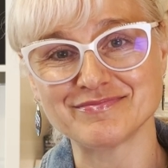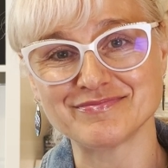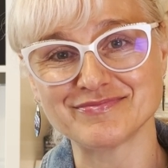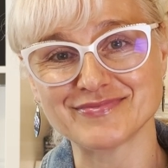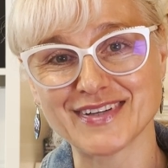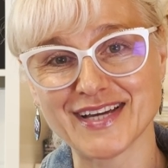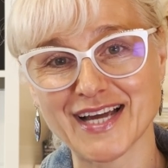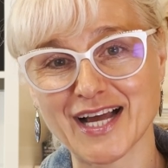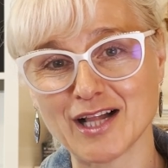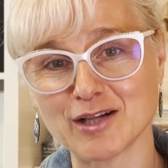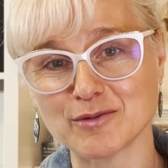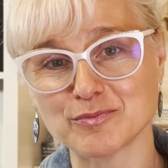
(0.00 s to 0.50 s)

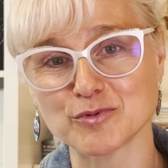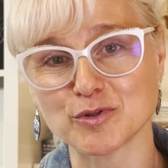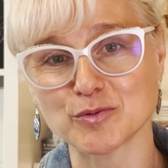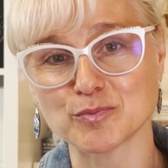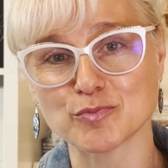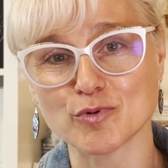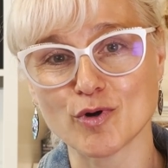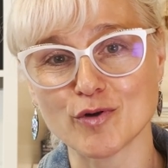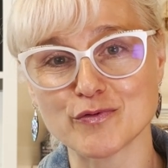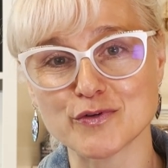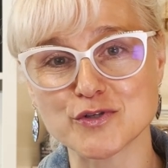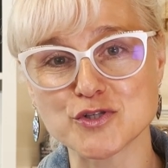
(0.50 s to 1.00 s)
help
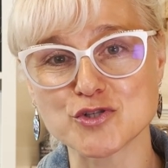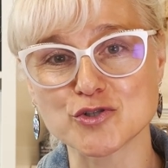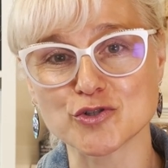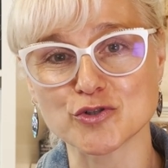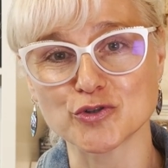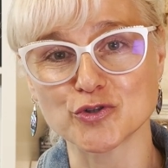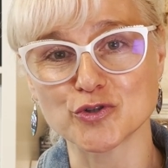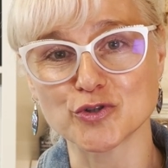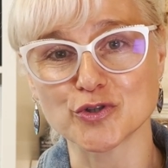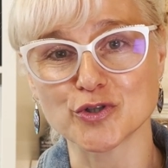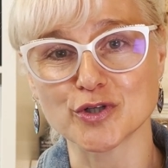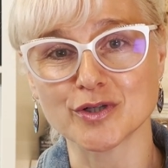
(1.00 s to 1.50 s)
nonprofits to
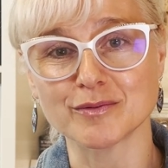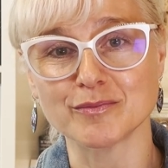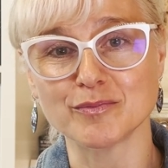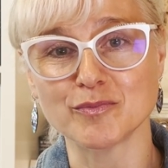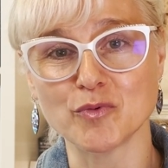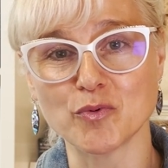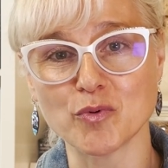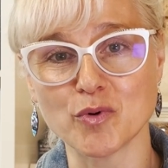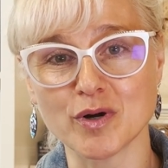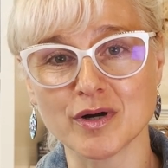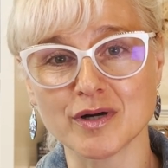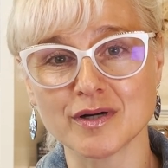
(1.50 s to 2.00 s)
learn
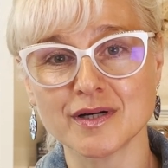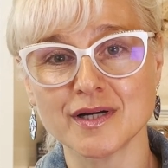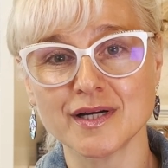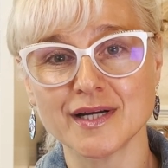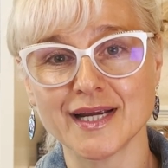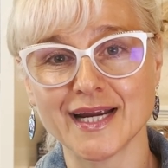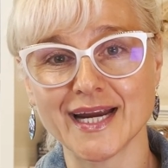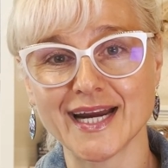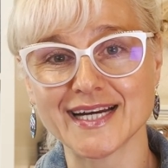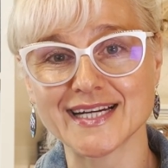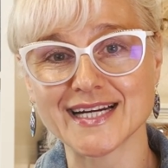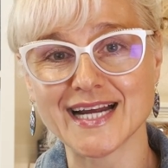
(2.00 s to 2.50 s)
more
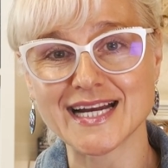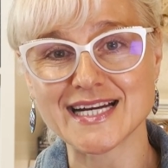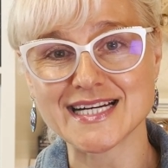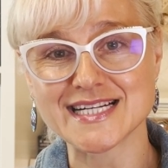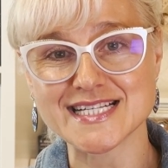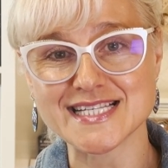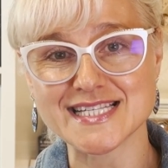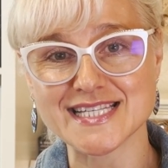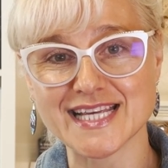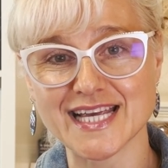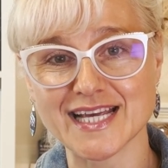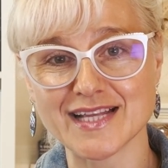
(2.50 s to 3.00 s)
and
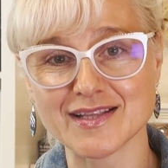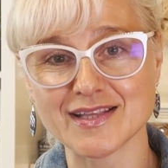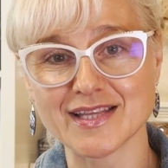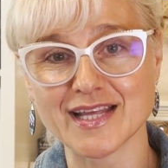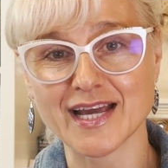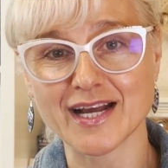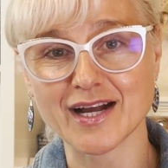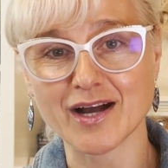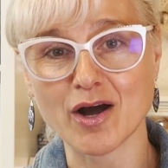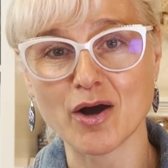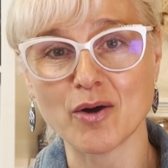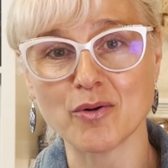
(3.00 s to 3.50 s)
understand
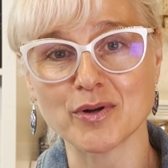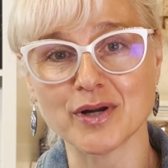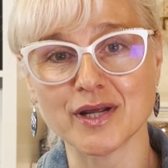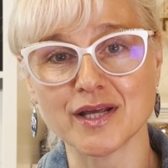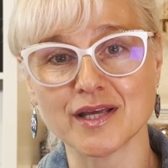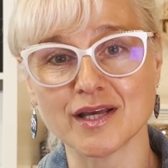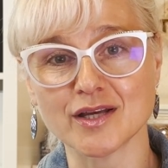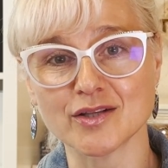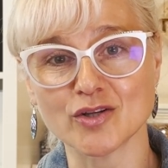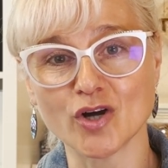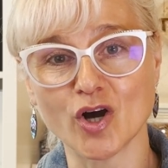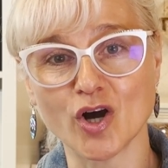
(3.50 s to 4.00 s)
accounting
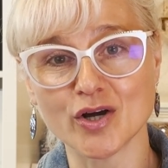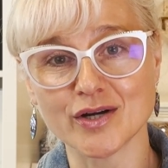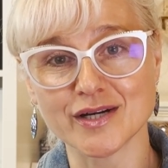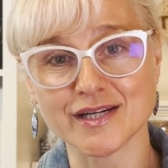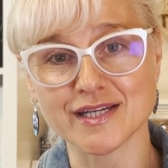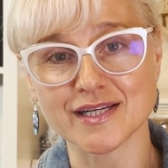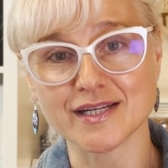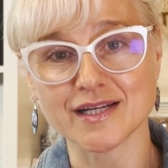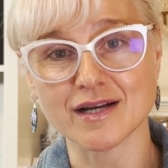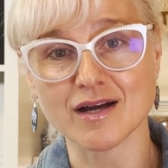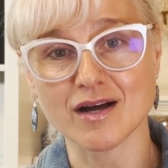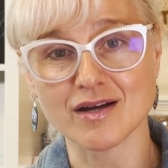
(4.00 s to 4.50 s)
and
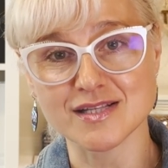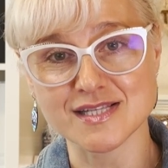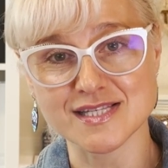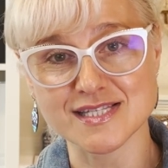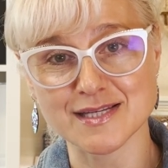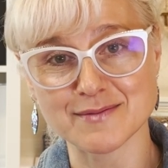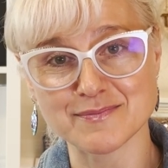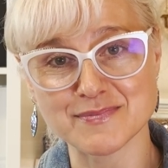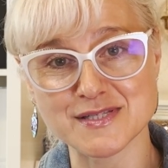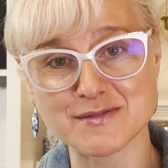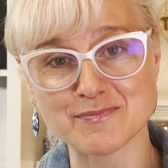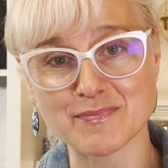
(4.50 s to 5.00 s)
auditing
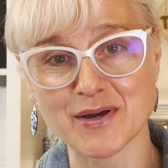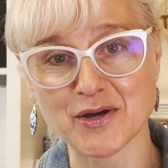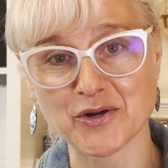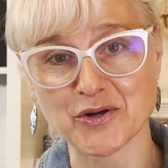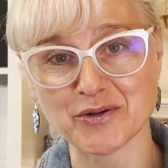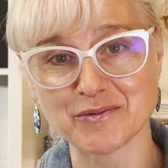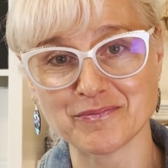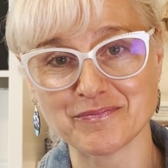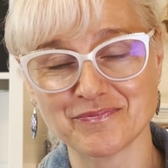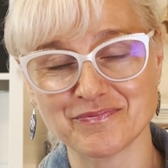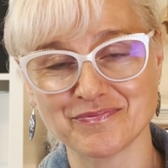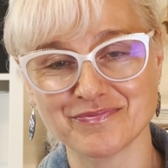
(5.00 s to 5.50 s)
concepts better.
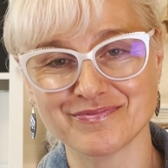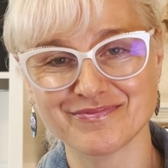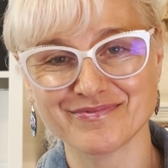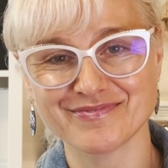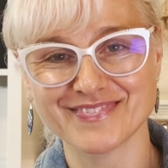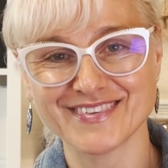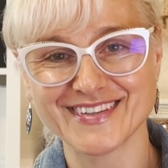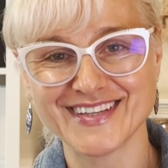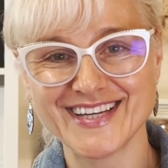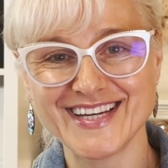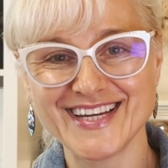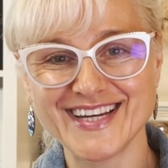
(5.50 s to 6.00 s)

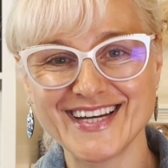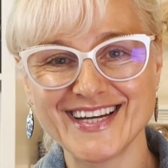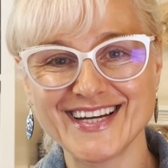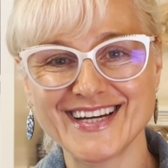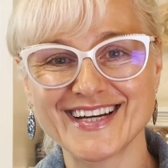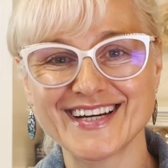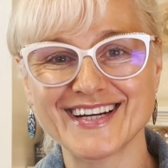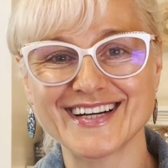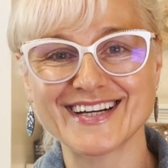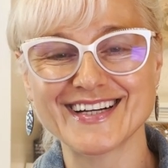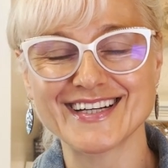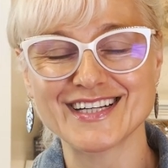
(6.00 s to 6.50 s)

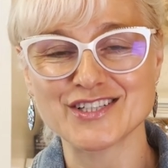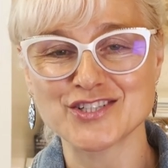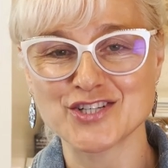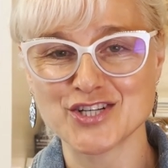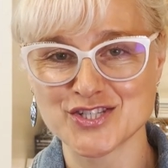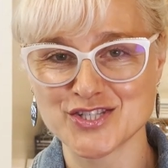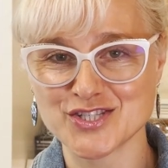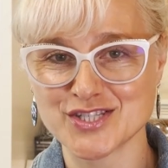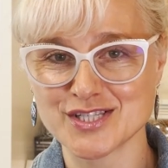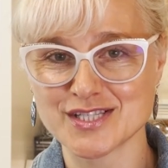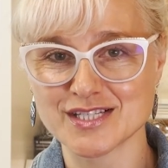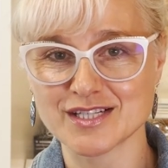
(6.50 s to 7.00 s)

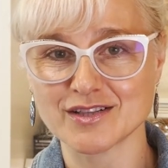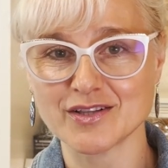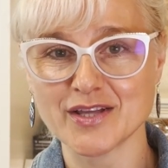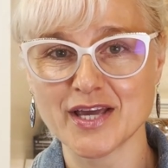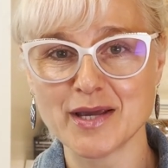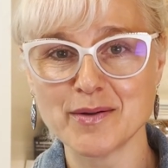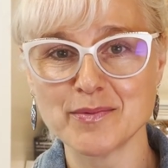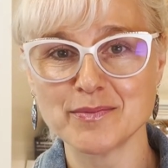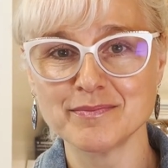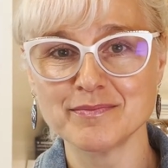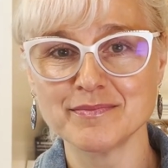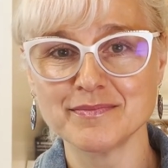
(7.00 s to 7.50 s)
Just
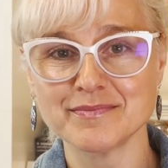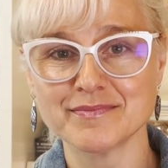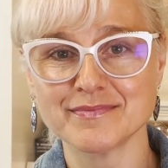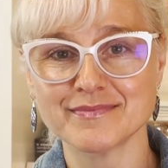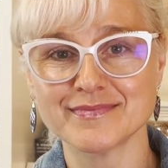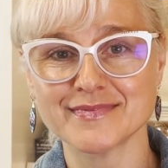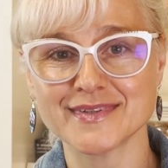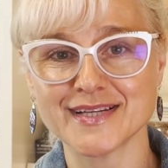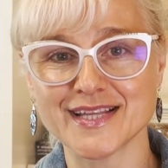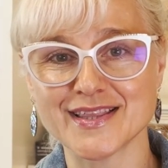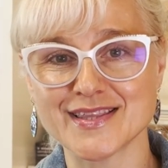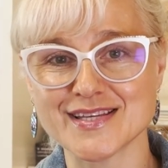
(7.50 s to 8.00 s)
disclaim,
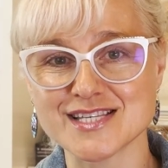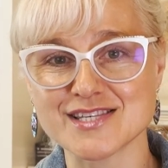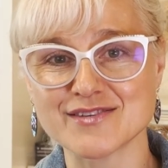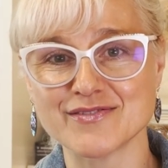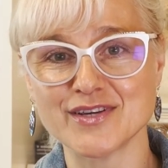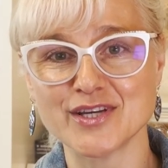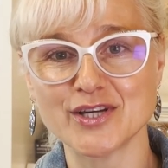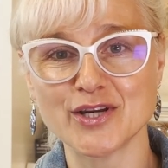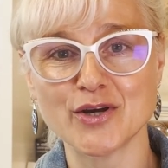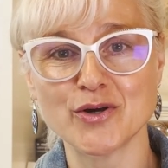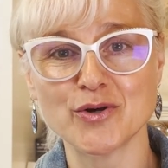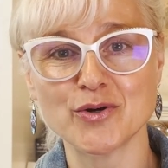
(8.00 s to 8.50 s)
this
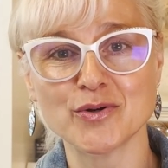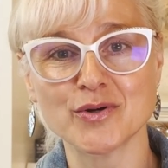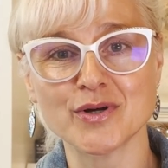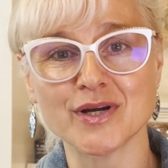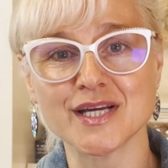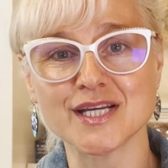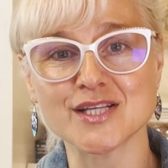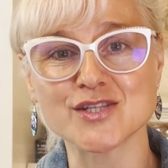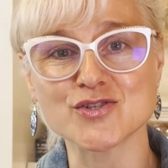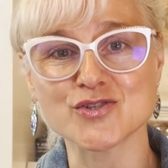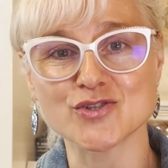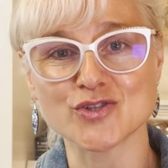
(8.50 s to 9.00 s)
video,
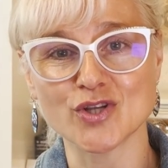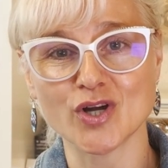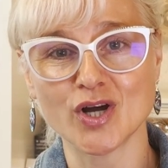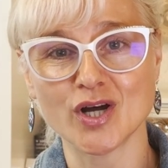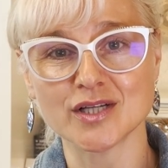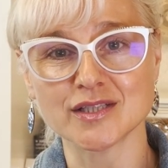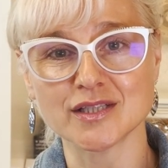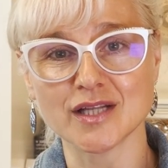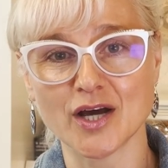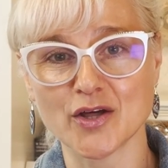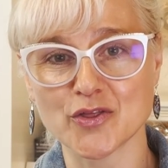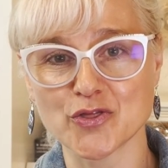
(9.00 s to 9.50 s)
it's
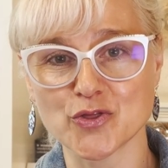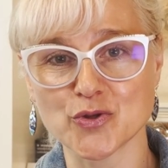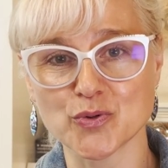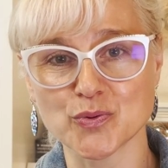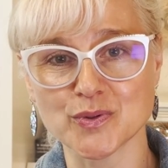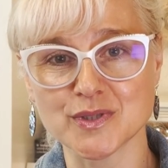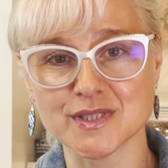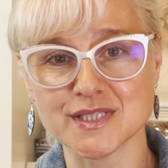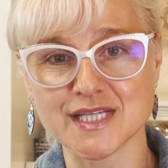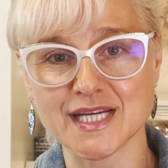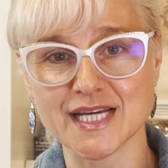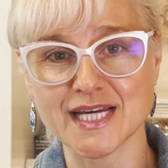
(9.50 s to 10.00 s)
not
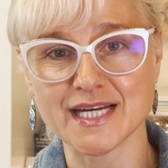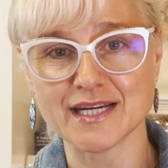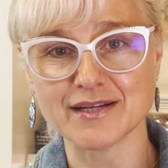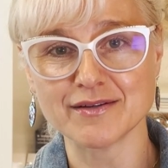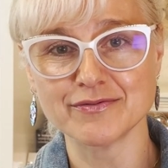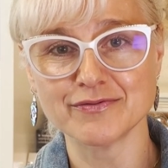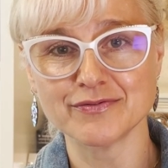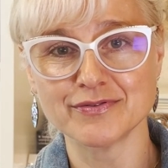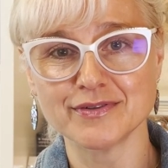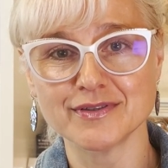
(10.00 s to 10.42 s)
authoritative.